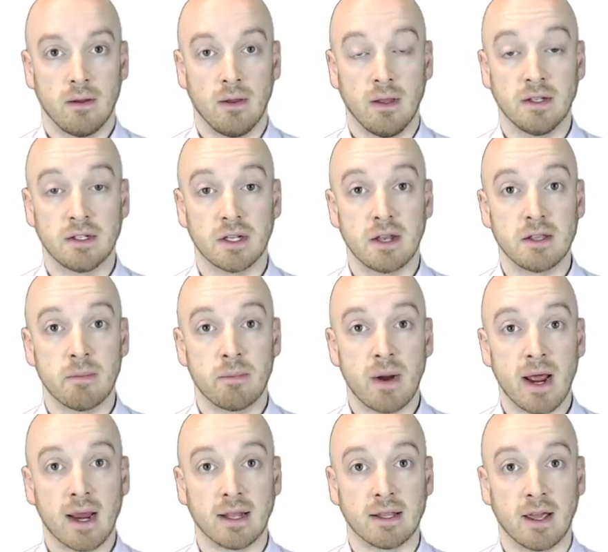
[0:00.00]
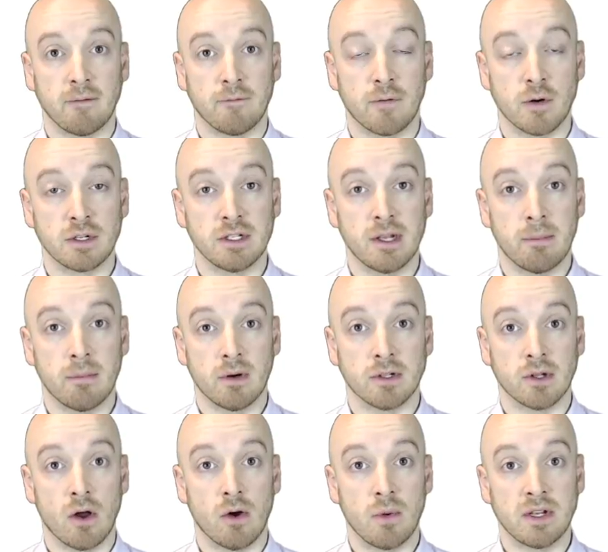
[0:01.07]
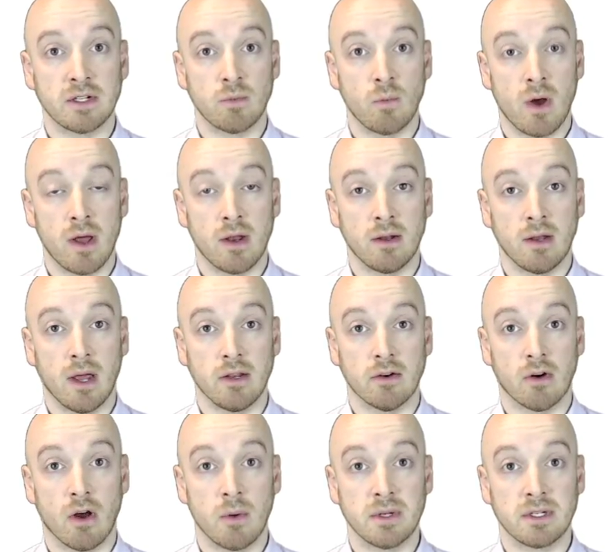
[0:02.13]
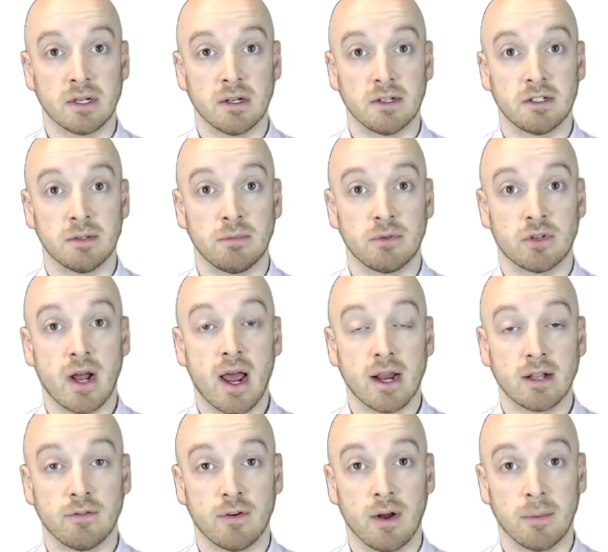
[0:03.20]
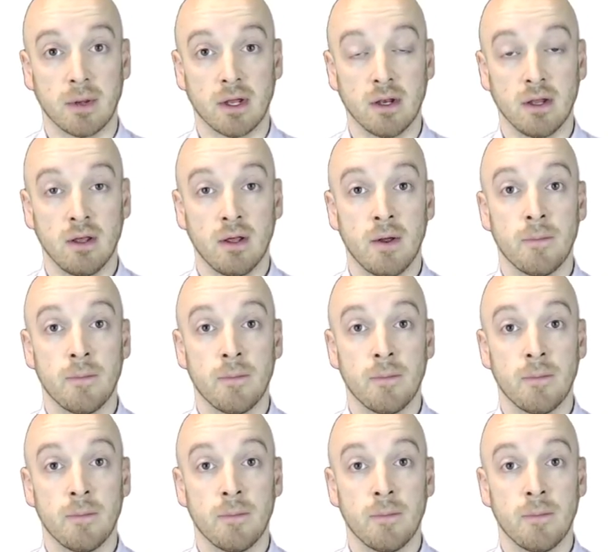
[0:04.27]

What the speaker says: Inside the bracket, that first number is always 1, and you're always going to subtract from it